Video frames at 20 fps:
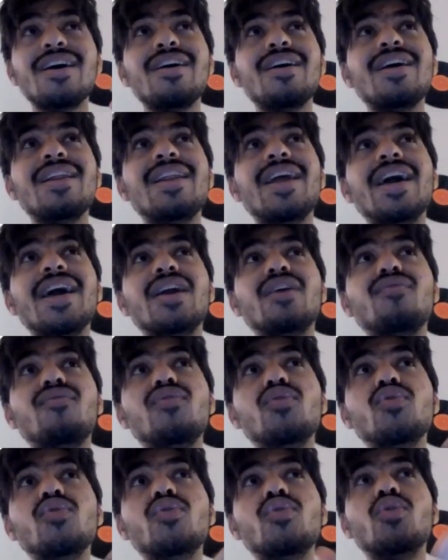
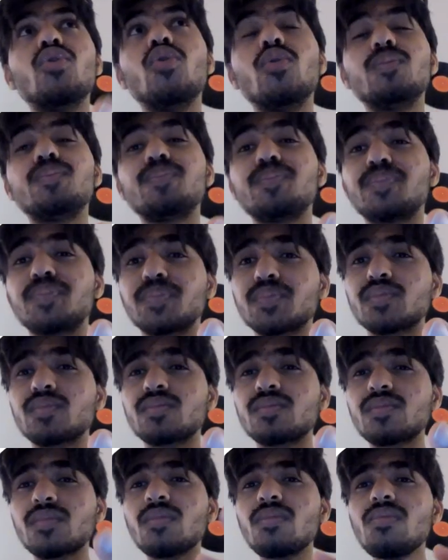
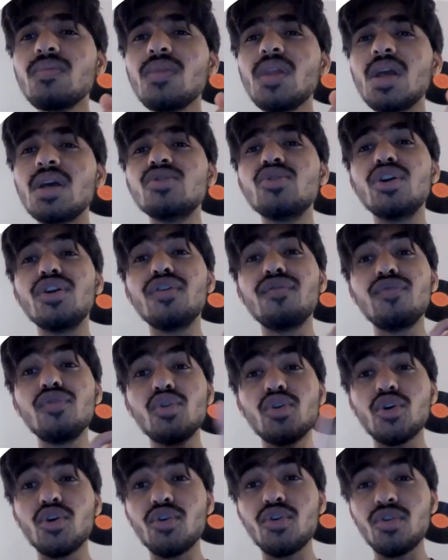
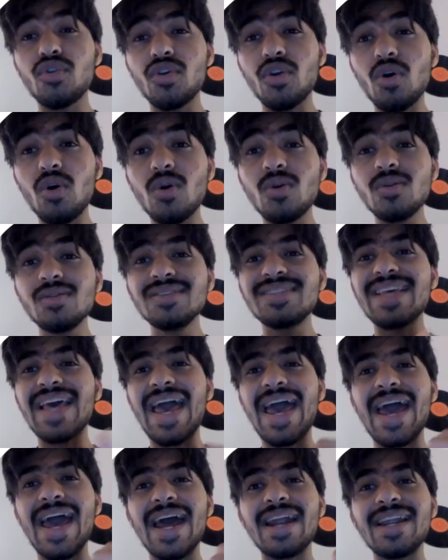fluoroquinolones
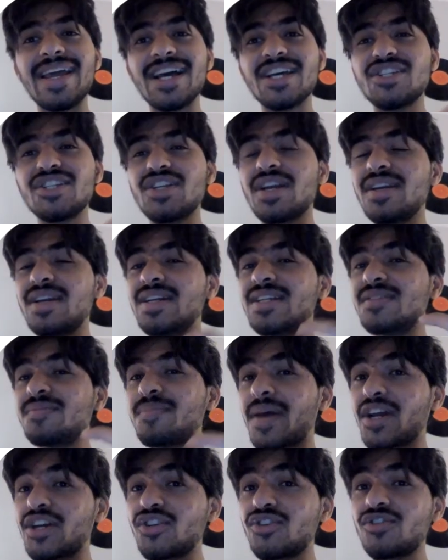and extended
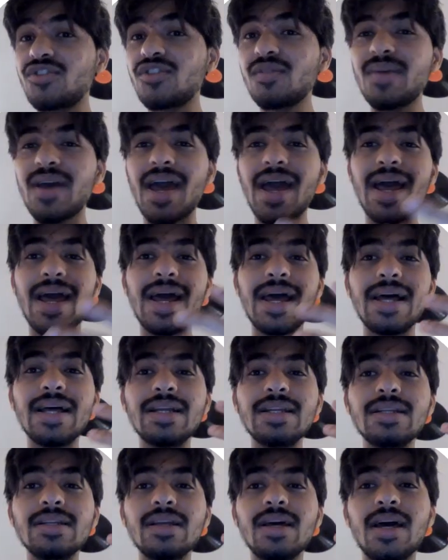spectrum,
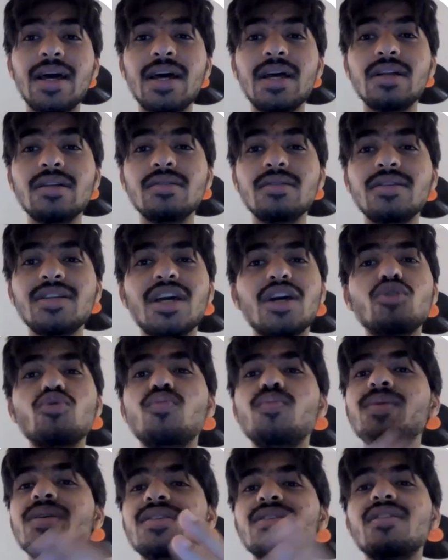and yeah, to
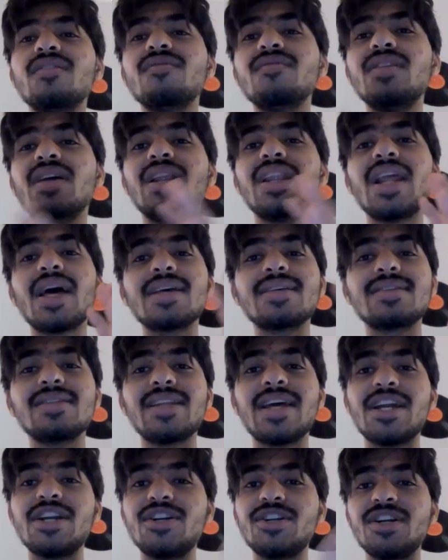preserve the last
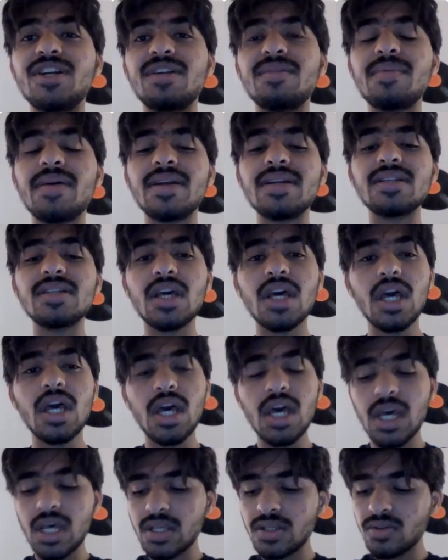line treatment.
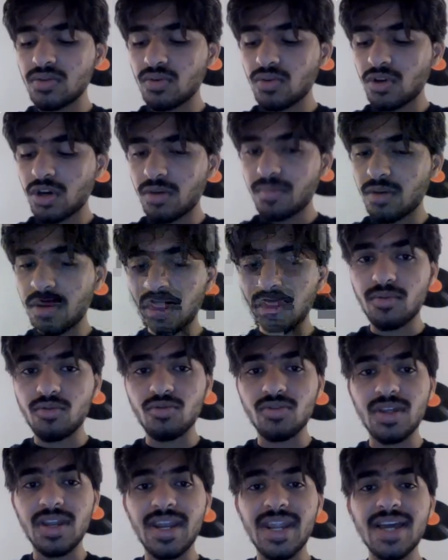So coming up to
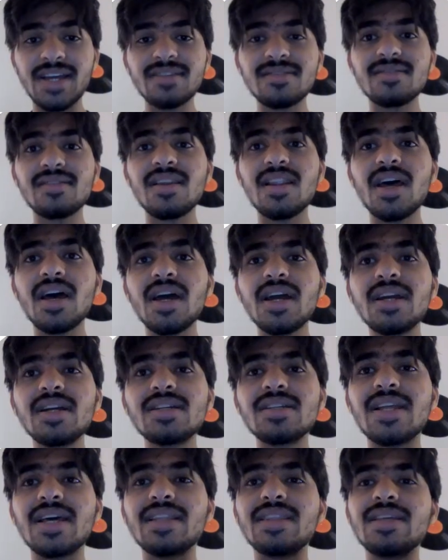the next
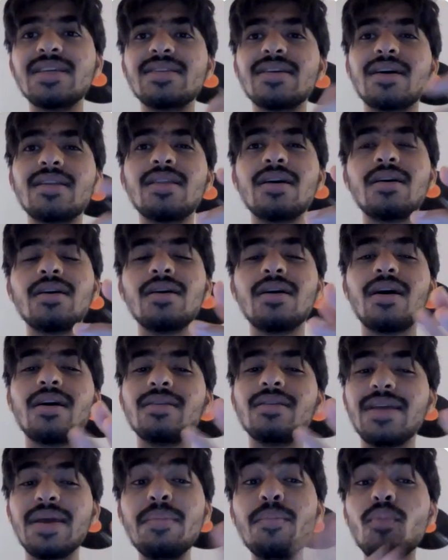slides, like these are the
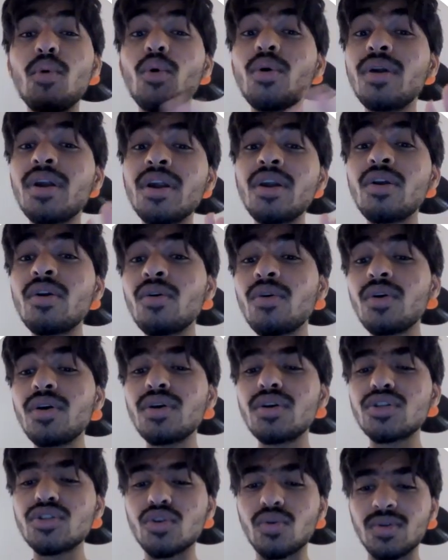important
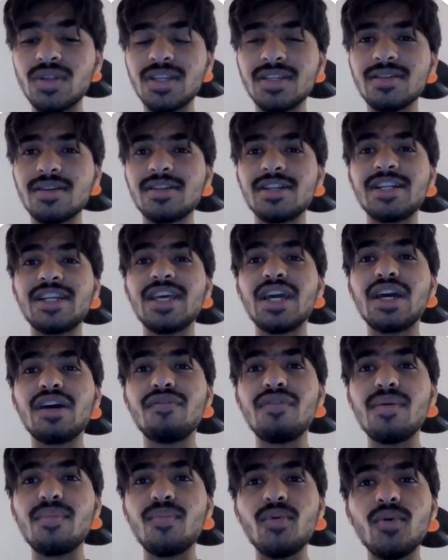notes, or these are the
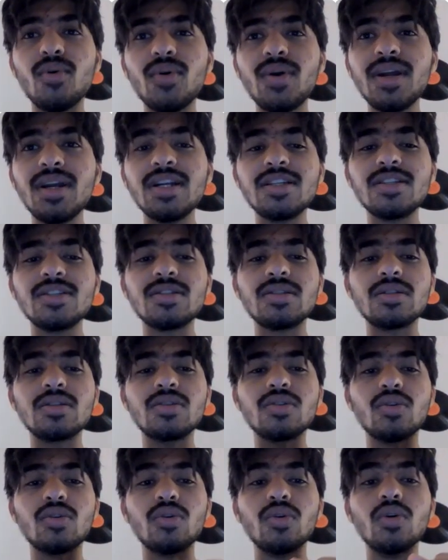takeaway points.
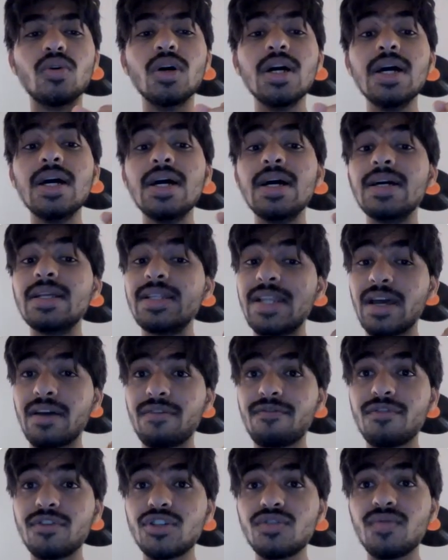So
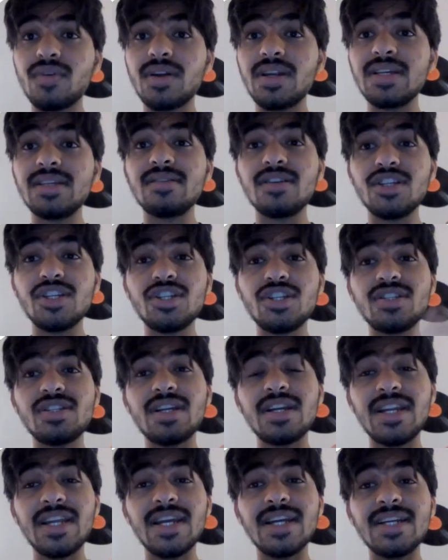the first one is
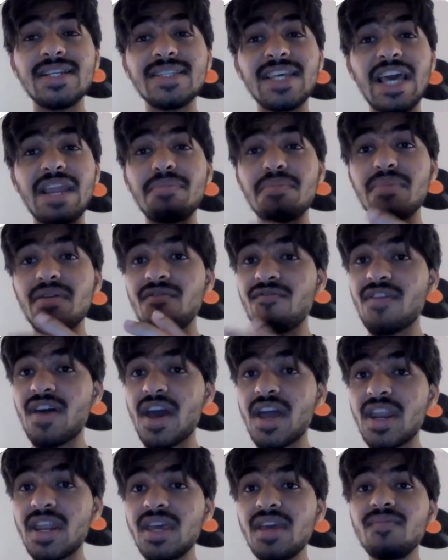resistant rates can be
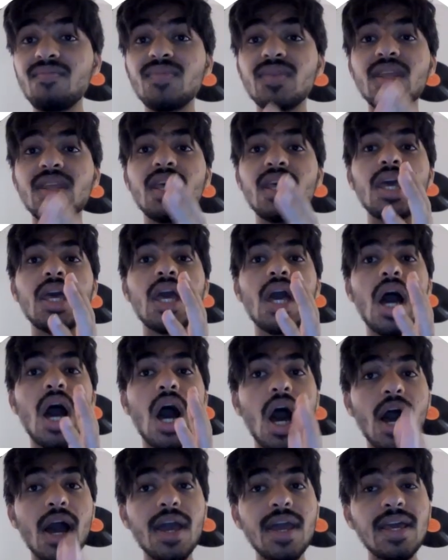very
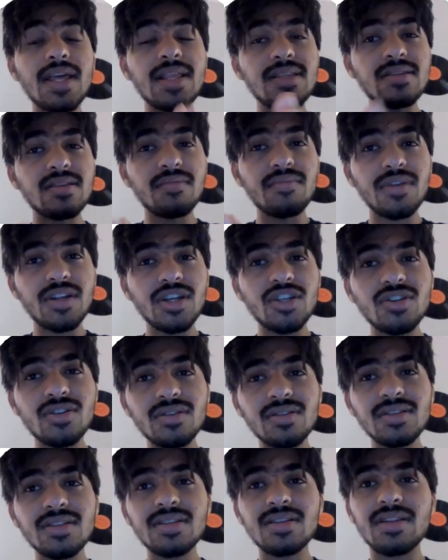high in some
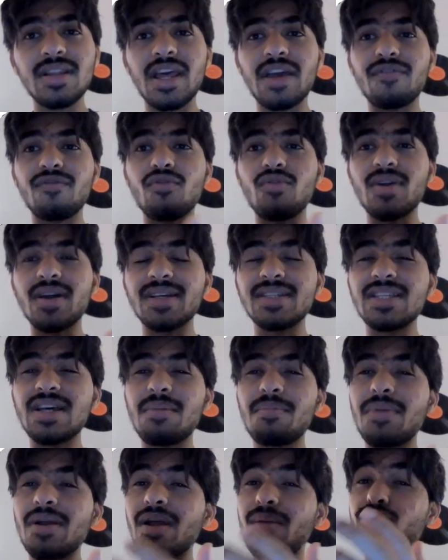regions, like for
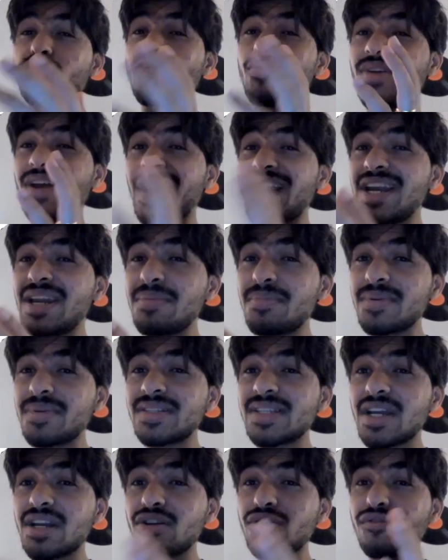example up to
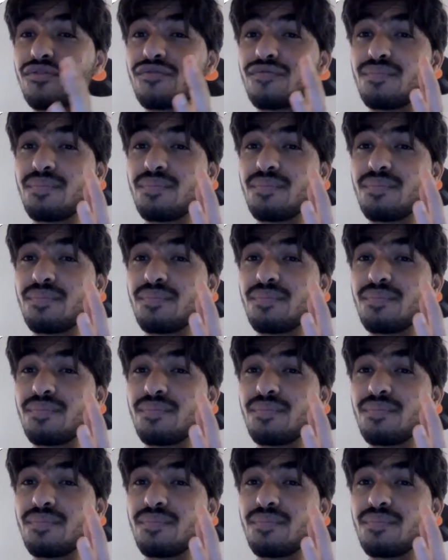90% of